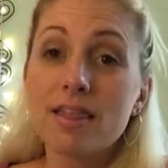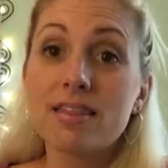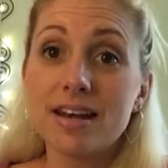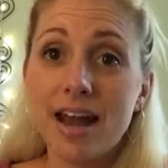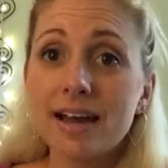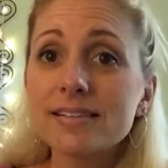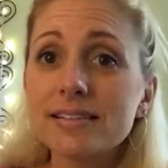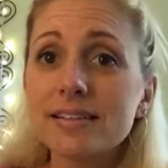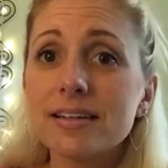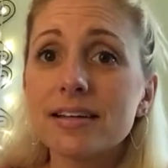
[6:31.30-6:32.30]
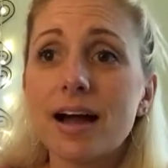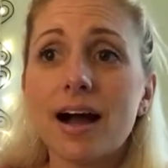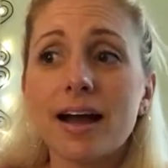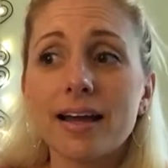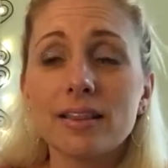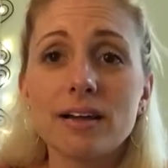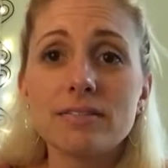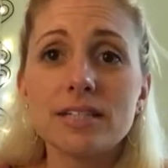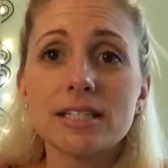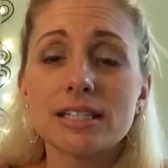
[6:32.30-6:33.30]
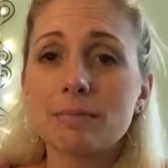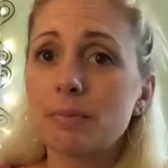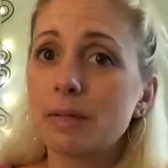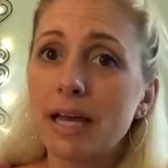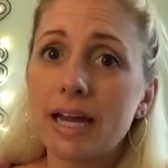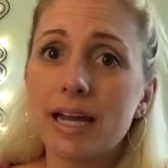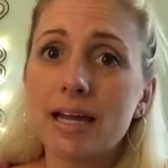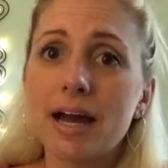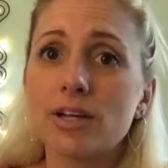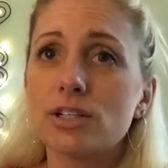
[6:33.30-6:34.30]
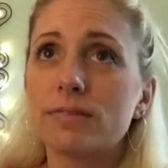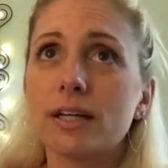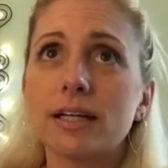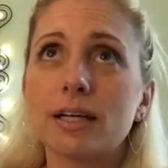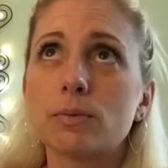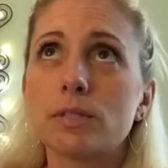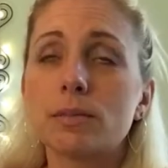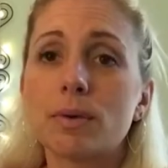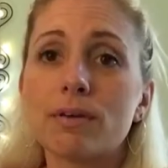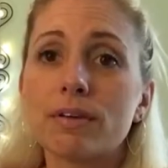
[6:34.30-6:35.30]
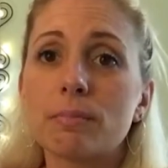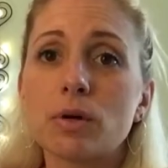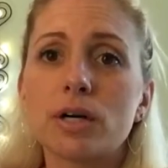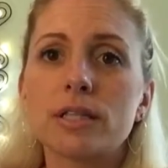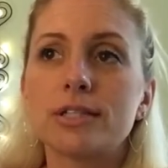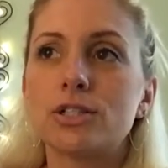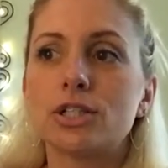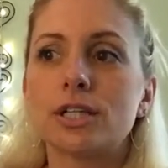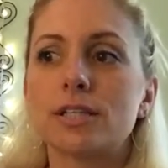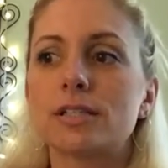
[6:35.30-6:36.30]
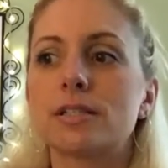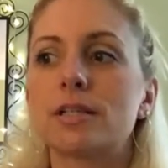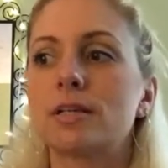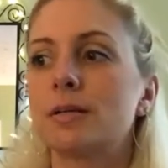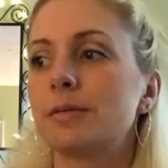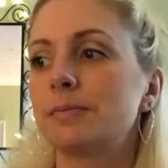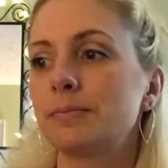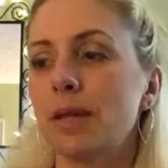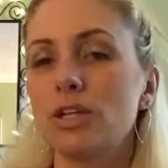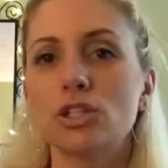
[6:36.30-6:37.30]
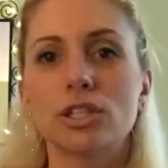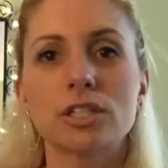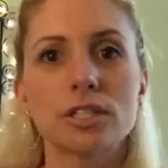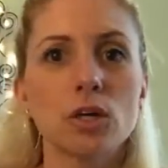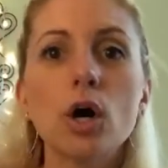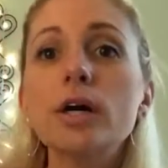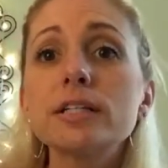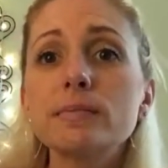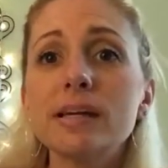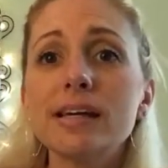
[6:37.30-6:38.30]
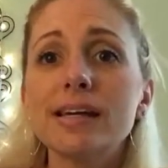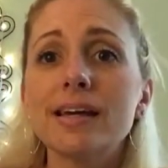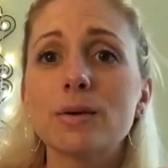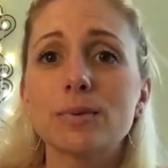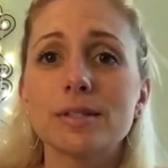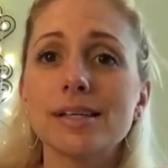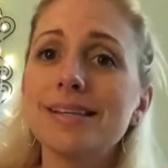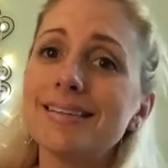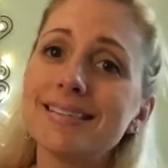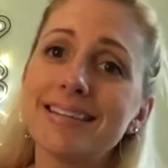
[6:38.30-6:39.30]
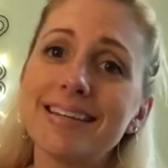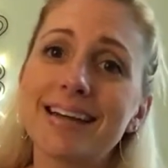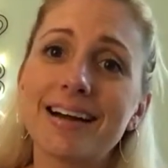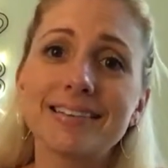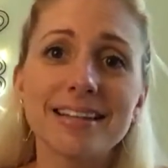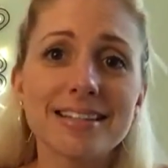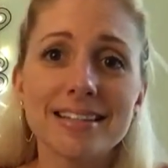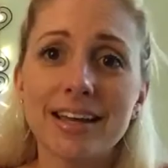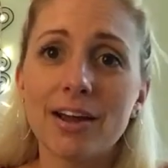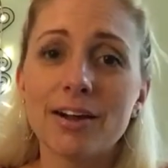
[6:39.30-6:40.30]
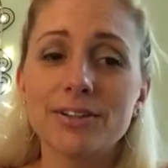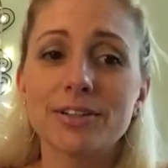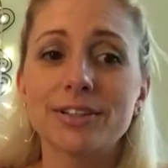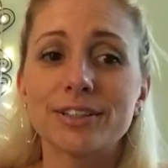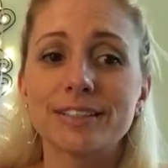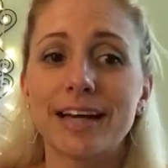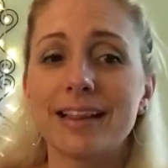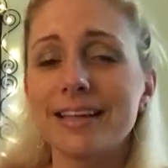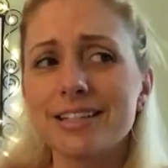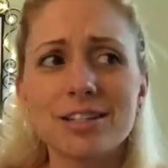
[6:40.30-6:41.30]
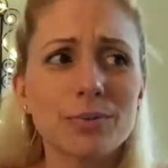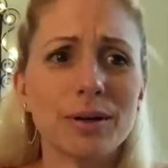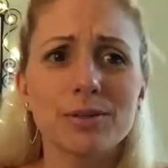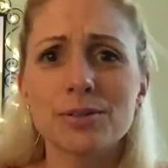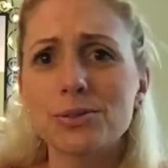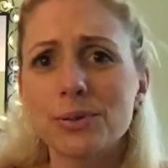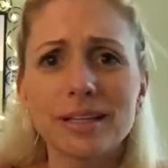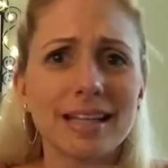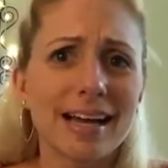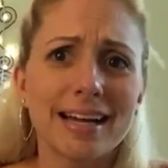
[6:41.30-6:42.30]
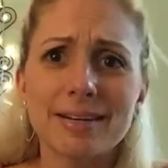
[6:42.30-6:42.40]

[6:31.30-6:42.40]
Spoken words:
The Nest, I loved it. Some people hate it. I just felt like it was the perfect book to it just hooked me. It was easy. I liked the characters. I liked the weird storyline.